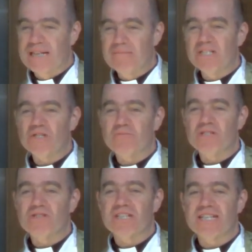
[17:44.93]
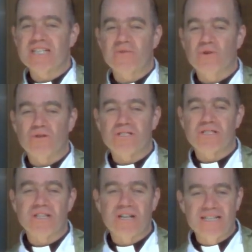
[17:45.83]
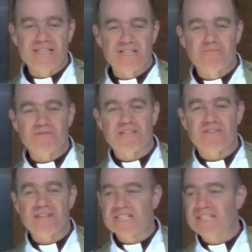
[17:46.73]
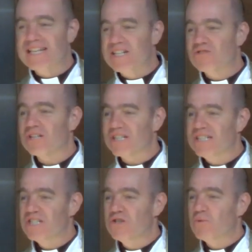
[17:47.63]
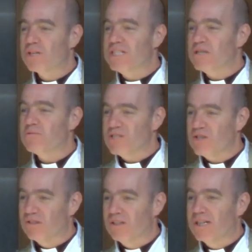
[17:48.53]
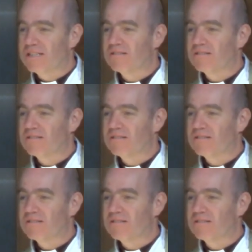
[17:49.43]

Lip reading: My job is not to get you across the line in terms of salvation and then try to teach you what it is to be salt and light.